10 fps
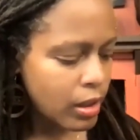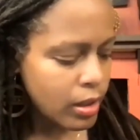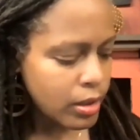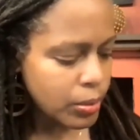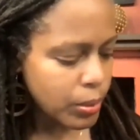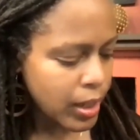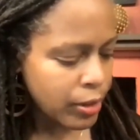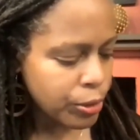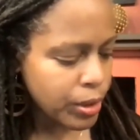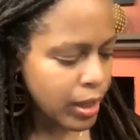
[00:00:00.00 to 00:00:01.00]
So
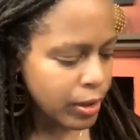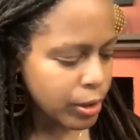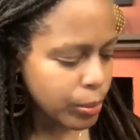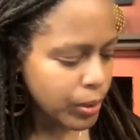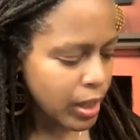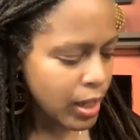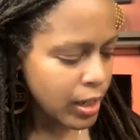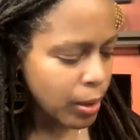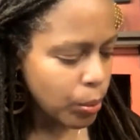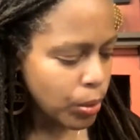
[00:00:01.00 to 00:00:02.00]
gather, gather. We got
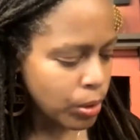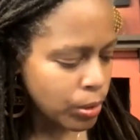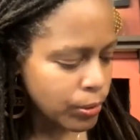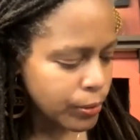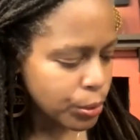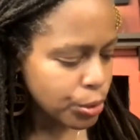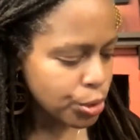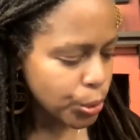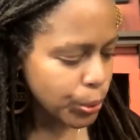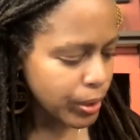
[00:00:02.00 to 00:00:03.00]
a wonderful
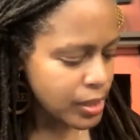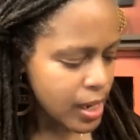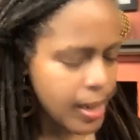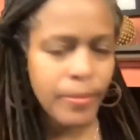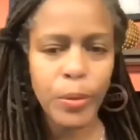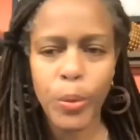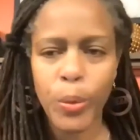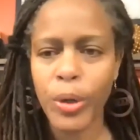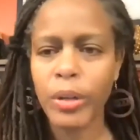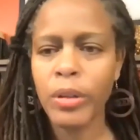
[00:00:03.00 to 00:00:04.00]
story time
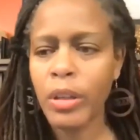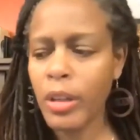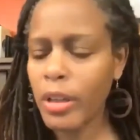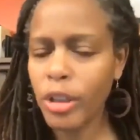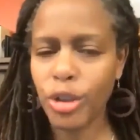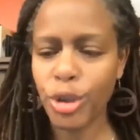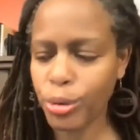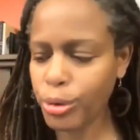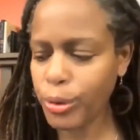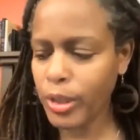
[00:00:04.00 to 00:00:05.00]
for the
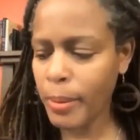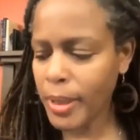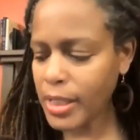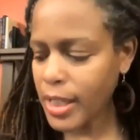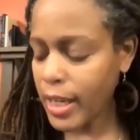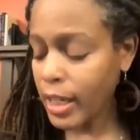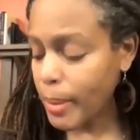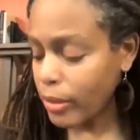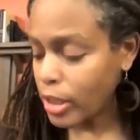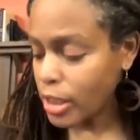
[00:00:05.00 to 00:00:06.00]
children. I'm excited
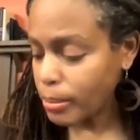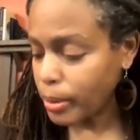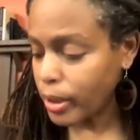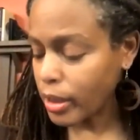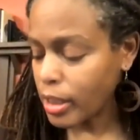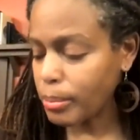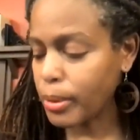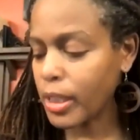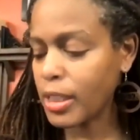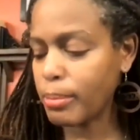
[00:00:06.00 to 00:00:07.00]
about this book. This
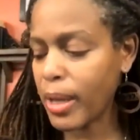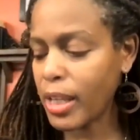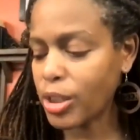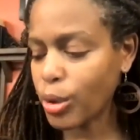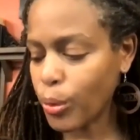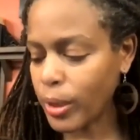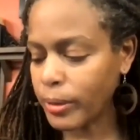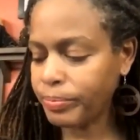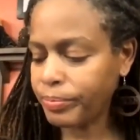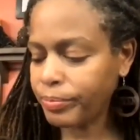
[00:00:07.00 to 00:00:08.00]
book is based
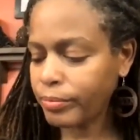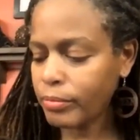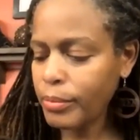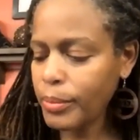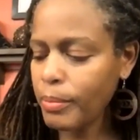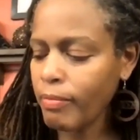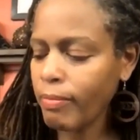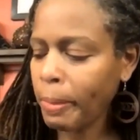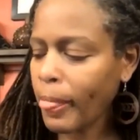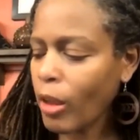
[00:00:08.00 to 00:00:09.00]
on
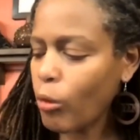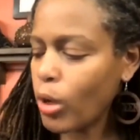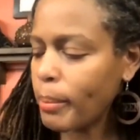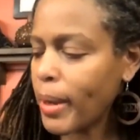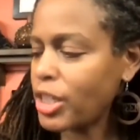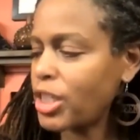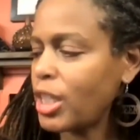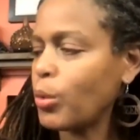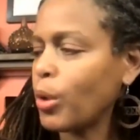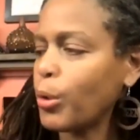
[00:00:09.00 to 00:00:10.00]
one of my
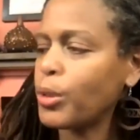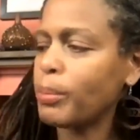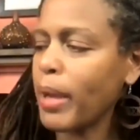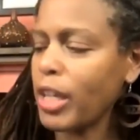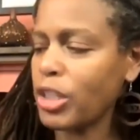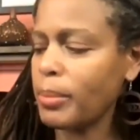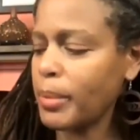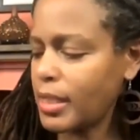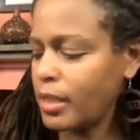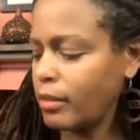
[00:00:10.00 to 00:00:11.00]
sheroes, Mae
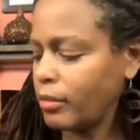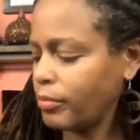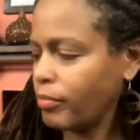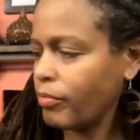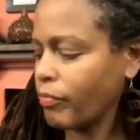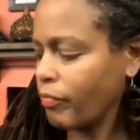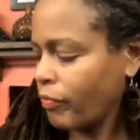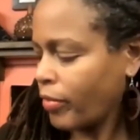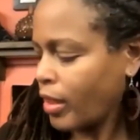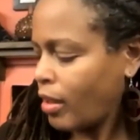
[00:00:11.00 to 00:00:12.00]
Jemison,
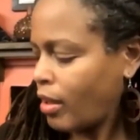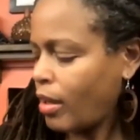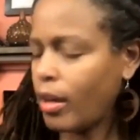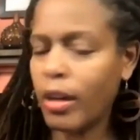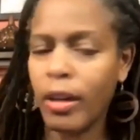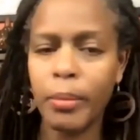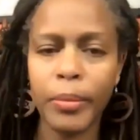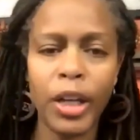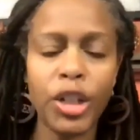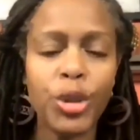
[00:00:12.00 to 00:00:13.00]

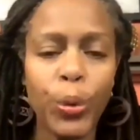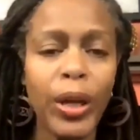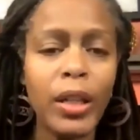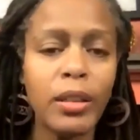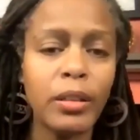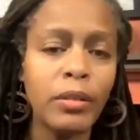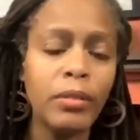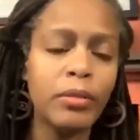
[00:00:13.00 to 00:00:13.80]
and is written